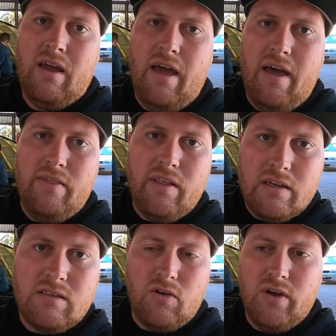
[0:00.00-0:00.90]
and
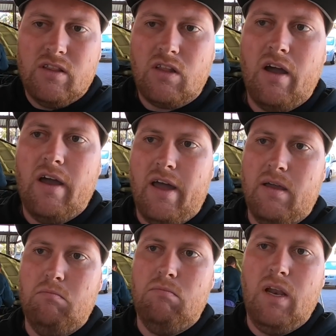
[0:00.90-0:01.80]
that's our entire
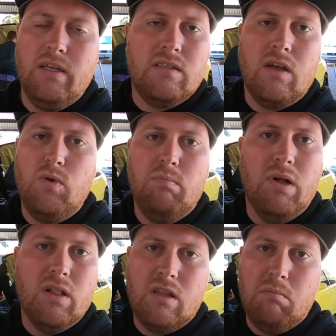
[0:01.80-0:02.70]
aim. Let's say we
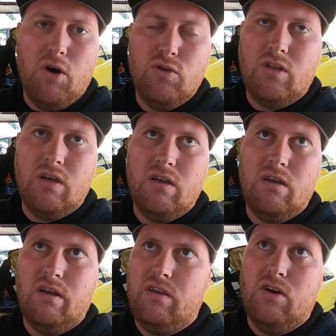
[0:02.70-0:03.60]
build the motor
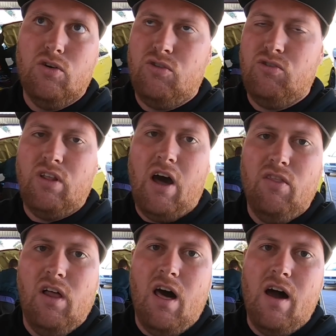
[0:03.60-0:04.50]
a year or two
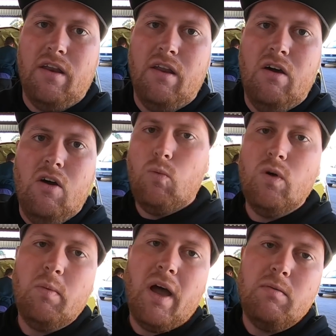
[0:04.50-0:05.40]
down the line,
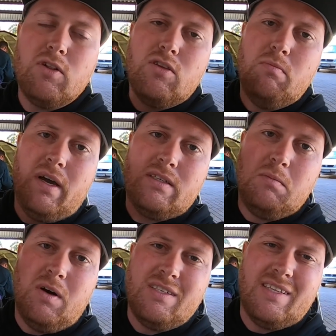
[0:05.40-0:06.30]
we'll be able to
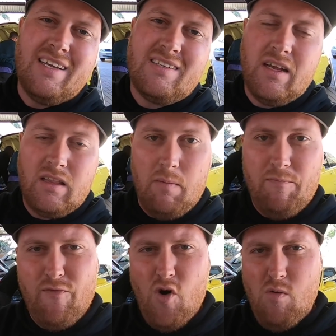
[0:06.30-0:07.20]
maximize that setup
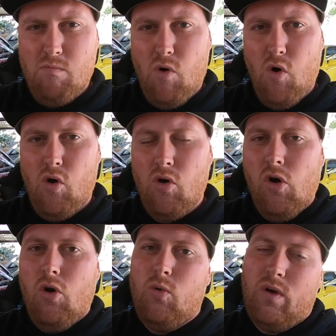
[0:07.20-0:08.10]
far more
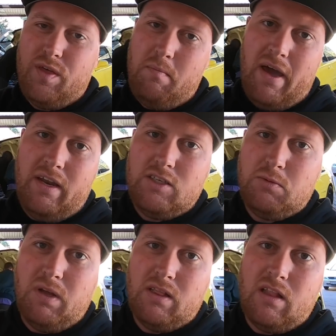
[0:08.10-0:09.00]
with a
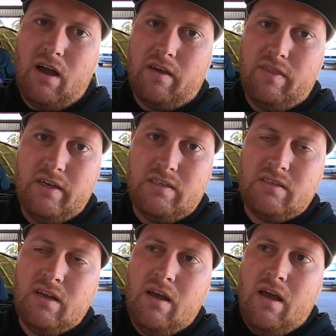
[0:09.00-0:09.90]
management like
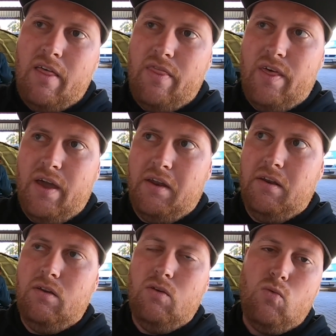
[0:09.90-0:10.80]
this than
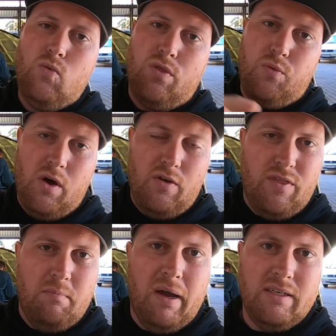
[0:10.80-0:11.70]
with one of
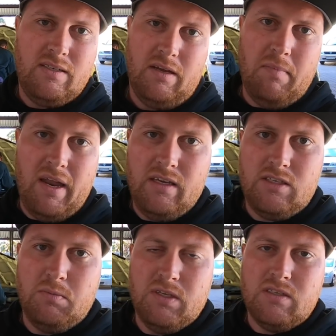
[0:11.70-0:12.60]
the basic
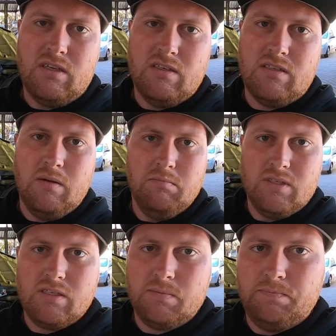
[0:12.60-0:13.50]
management systems.